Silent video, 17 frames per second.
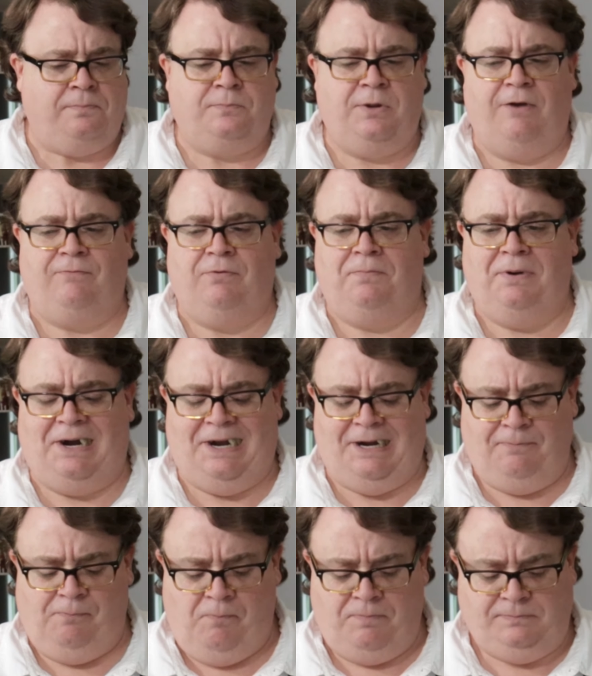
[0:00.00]
have a
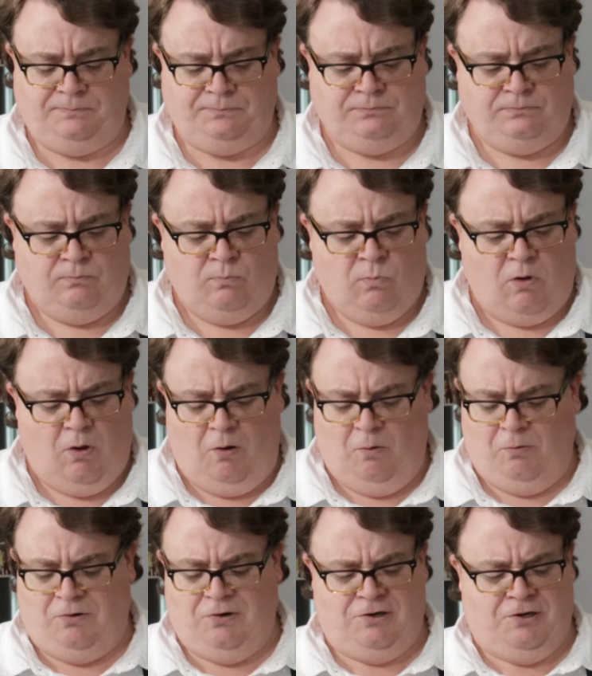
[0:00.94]
bite.
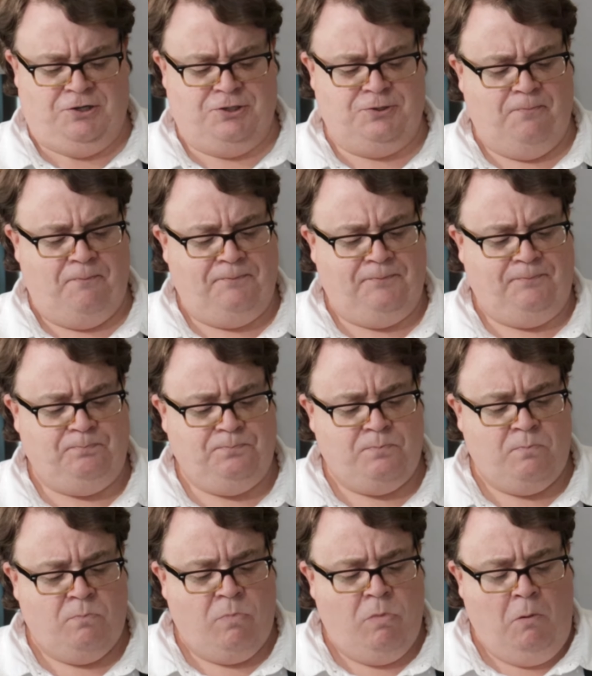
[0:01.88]
Oh goodness,
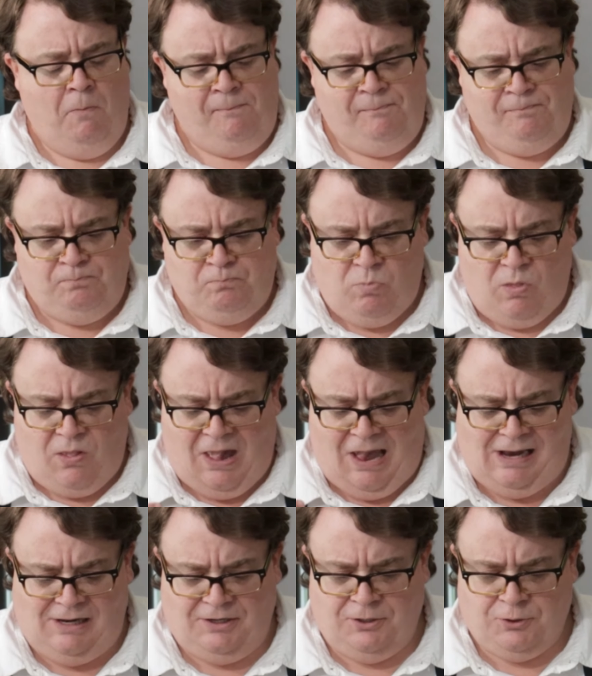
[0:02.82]

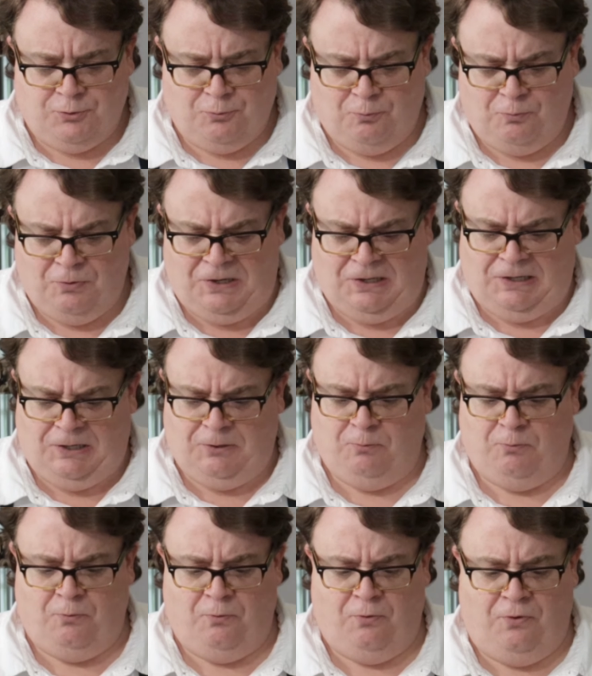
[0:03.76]
that is really
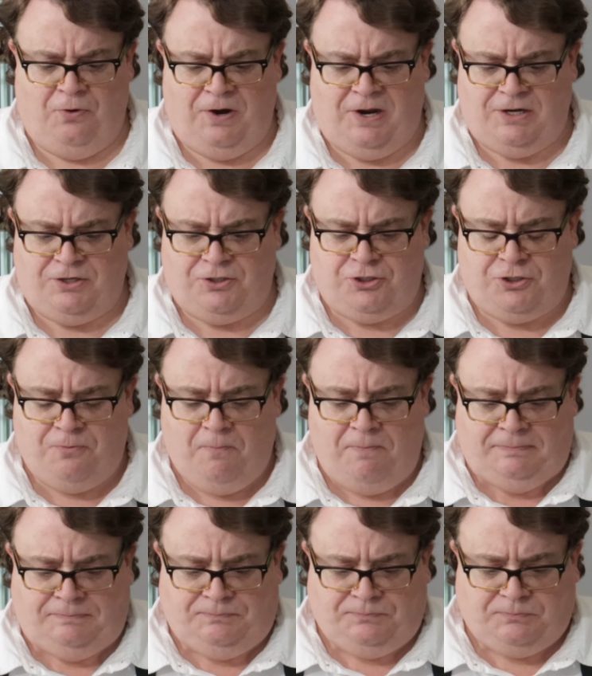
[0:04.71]
rich.
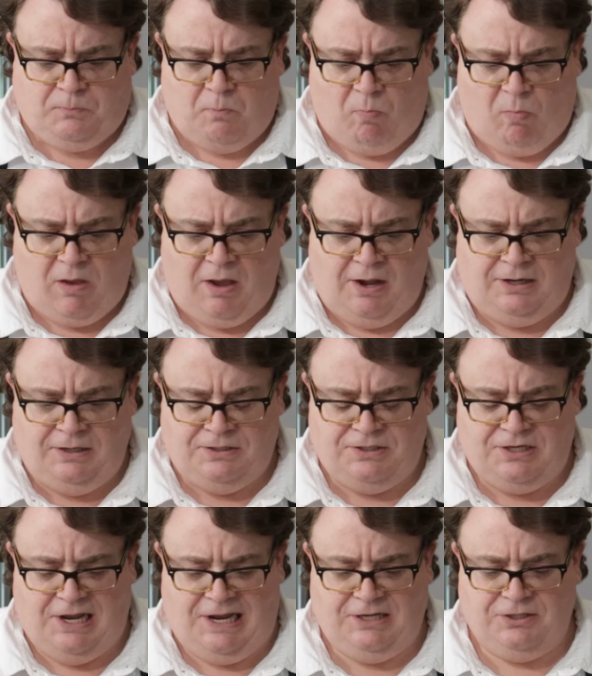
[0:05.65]
I can
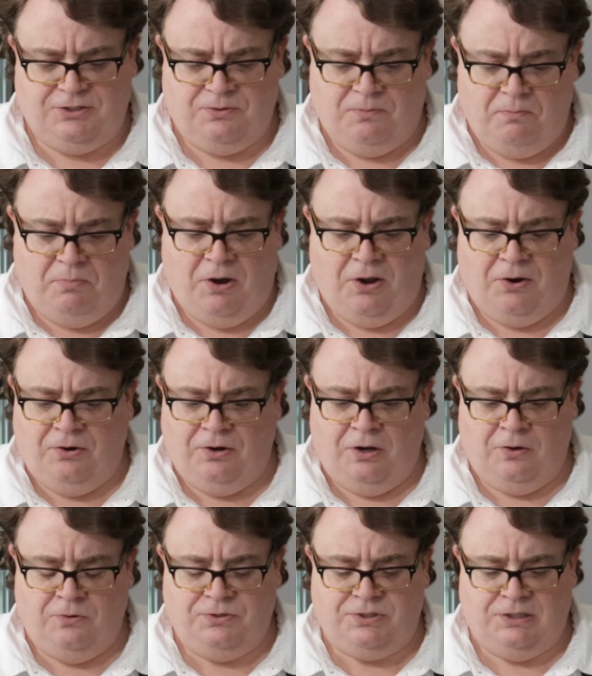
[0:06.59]
taste the butter
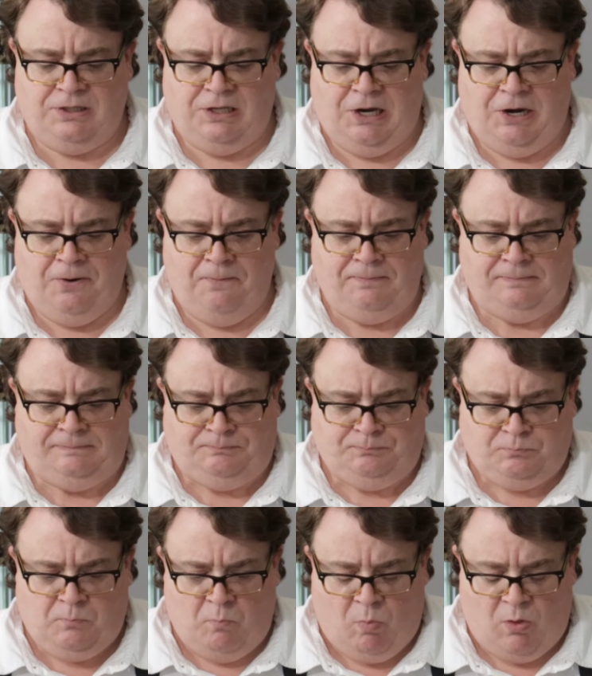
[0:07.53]
notes in there,
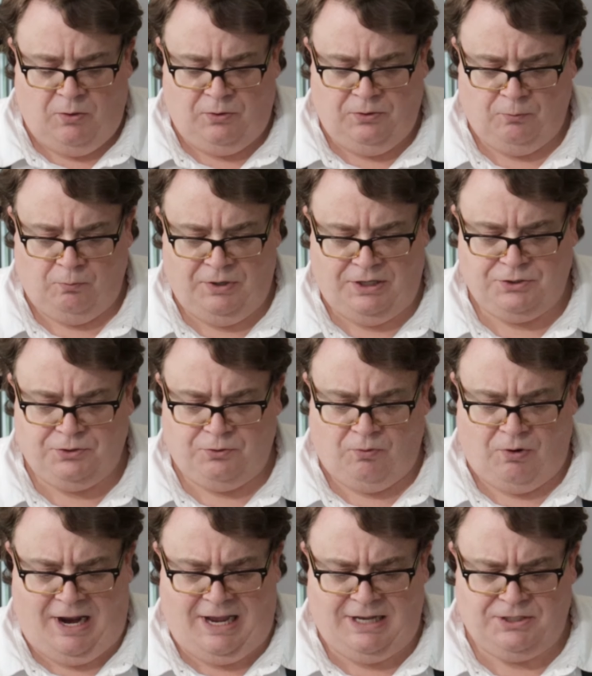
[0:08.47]
the rich
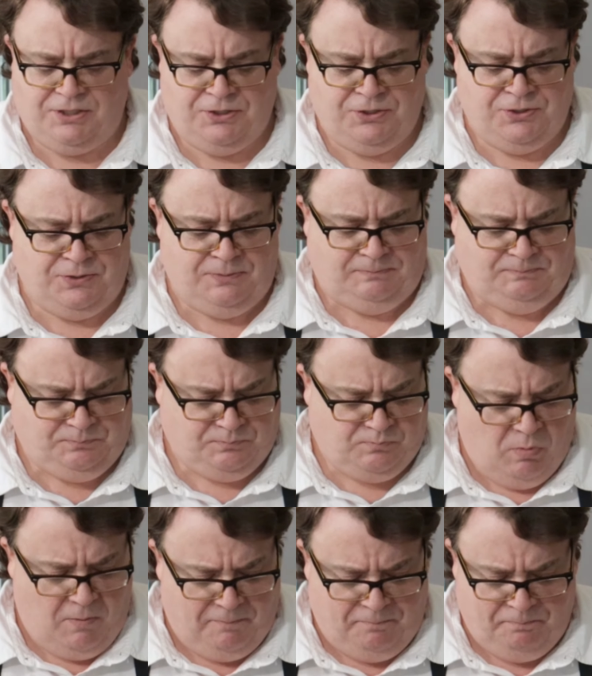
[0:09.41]
grasses.
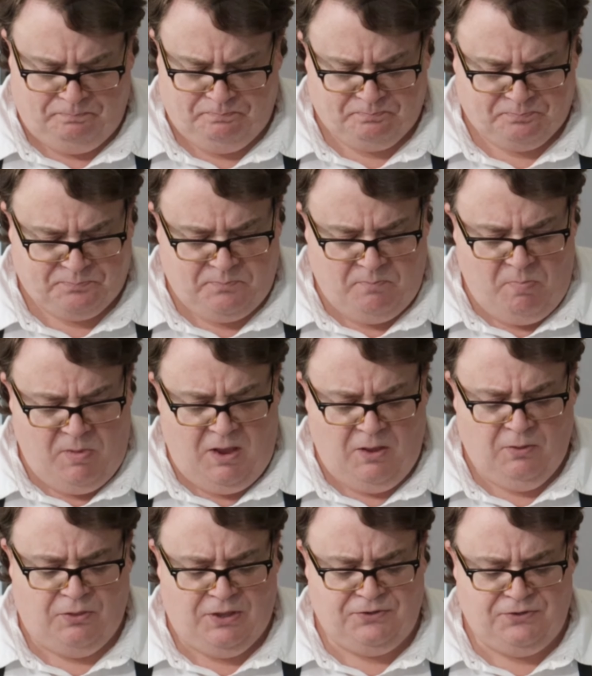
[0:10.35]

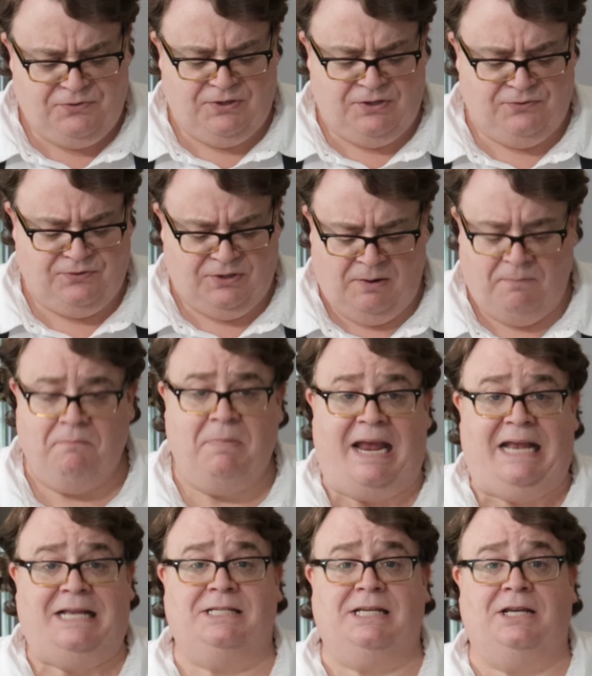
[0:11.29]
This is an
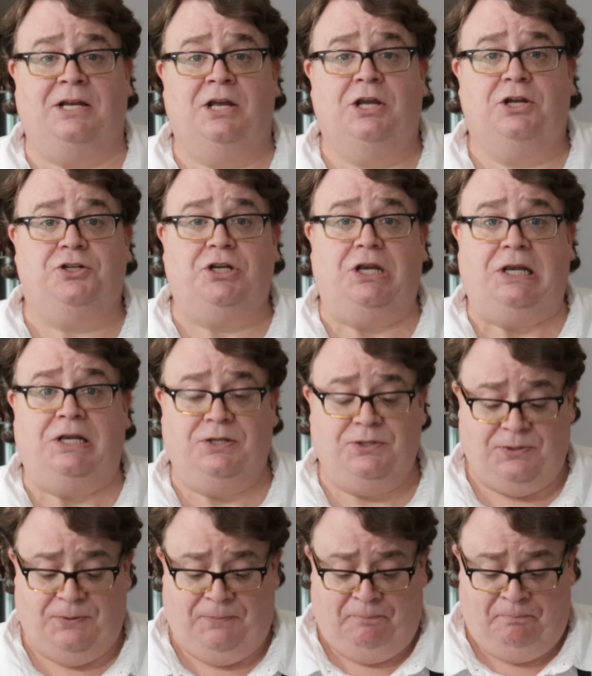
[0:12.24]
amazing
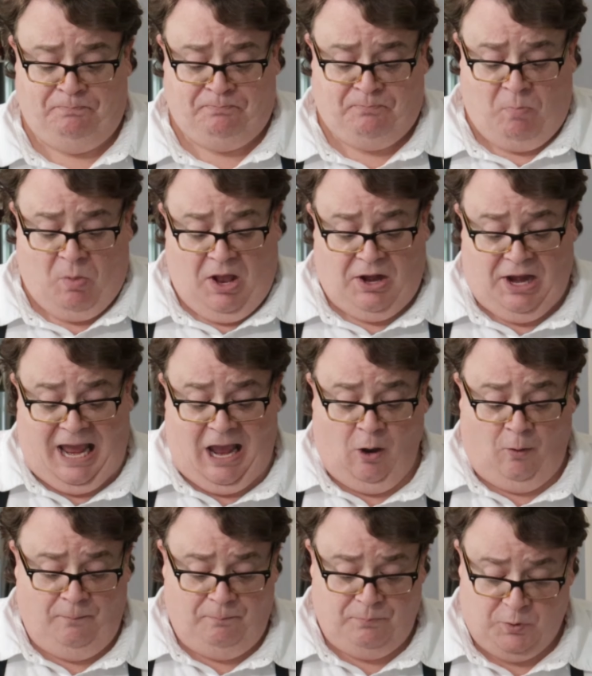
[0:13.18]
cheese.
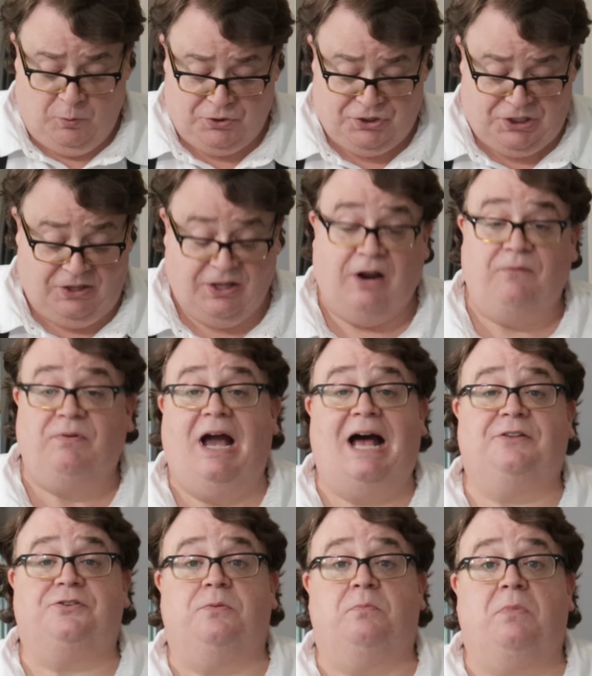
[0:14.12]
Now, you'll see that I've
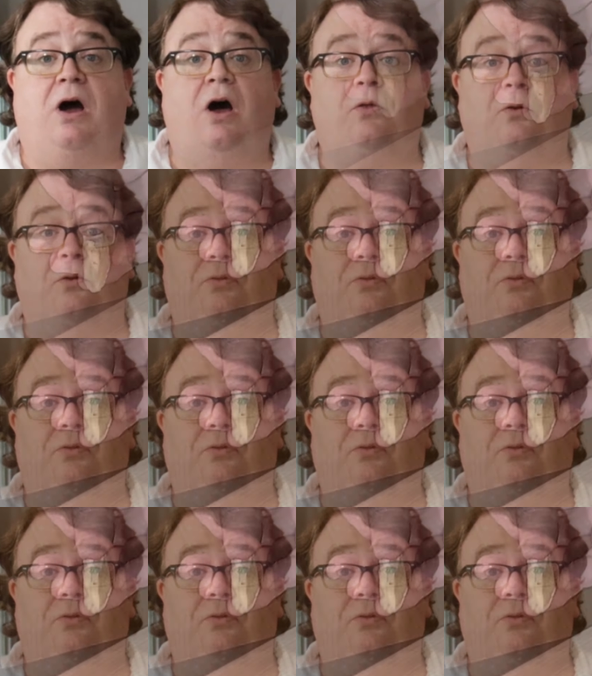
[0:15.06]
got some other